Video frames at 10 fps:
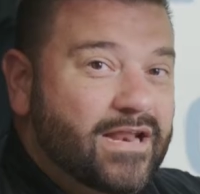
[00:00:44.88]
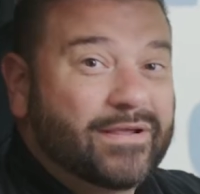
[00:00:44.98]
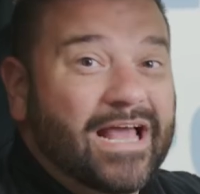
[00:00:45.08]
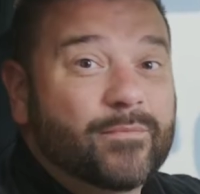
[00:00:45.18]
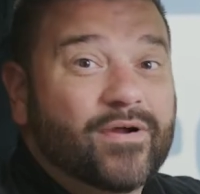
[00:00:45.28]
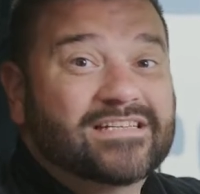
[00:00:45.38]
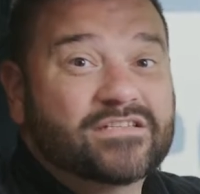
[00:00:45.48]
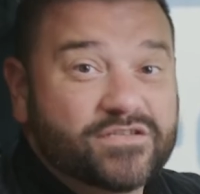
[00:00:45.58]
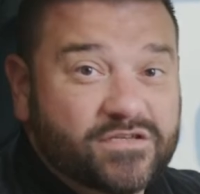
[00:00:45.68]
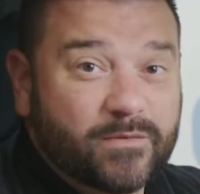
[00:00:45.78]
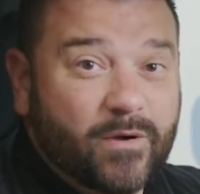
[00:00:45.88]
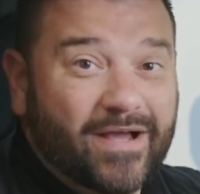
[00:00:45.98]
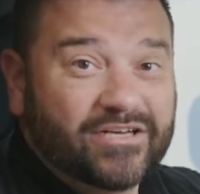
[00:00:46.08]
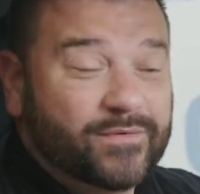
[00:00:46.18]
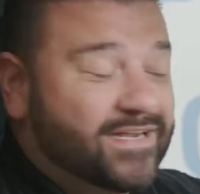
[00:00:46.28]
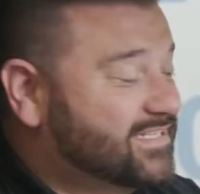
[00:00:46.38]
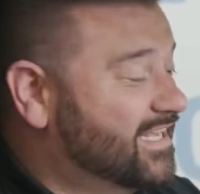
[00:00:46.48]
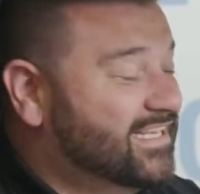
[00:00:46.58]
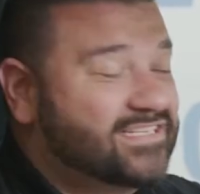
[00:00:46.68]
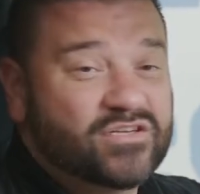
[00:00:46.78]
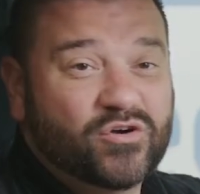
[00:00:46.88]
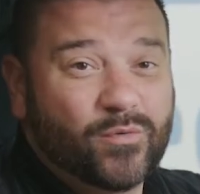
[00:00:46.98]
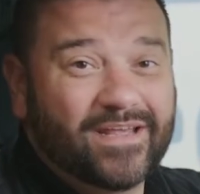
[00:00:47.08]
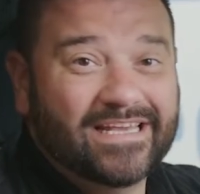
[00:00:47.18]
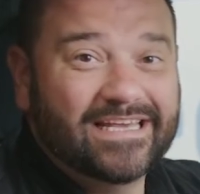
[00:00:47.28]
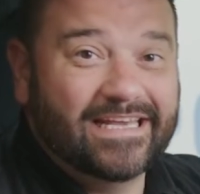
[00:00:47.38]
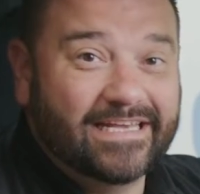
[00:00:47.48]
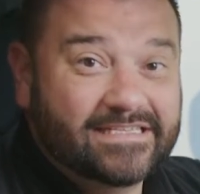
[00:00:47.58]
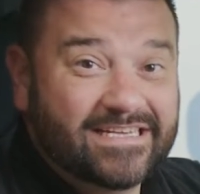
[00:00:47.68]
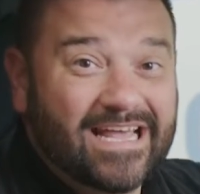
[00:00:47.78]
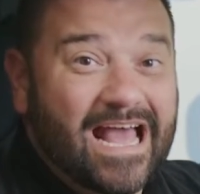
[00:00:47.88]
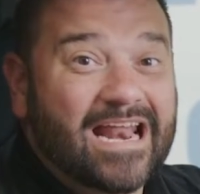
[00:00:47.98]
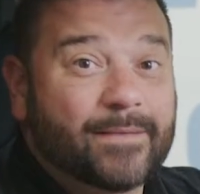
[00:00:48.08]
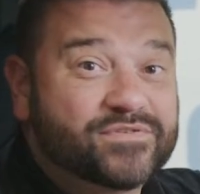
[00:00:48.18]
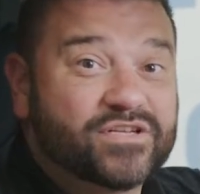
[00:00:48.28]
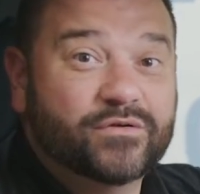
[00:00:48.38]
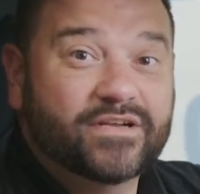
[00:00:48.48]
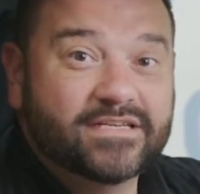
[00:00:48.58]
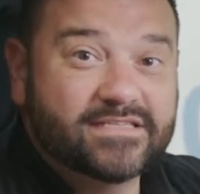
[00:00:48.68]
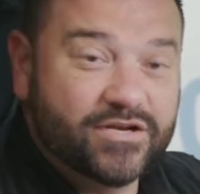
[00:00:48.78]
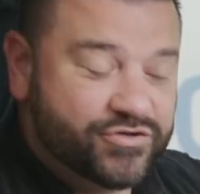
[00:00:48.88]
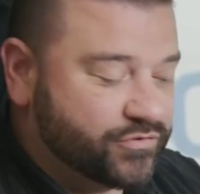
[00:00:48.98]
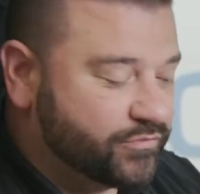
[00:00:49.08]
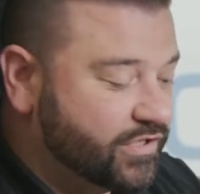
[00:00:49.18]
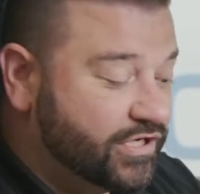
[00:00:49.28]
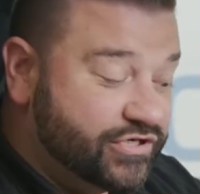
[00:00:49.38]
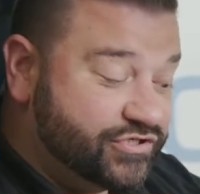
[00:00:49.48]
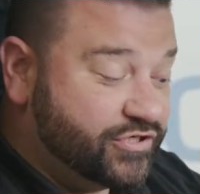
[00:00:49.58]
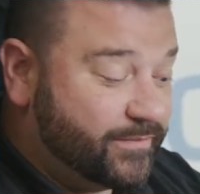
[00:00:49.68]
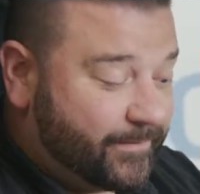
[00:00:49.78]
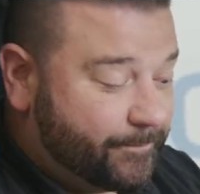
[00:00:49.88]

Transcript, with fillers: Now, calibrating the turbo actuator is quick, easy, and absolutely essential. To do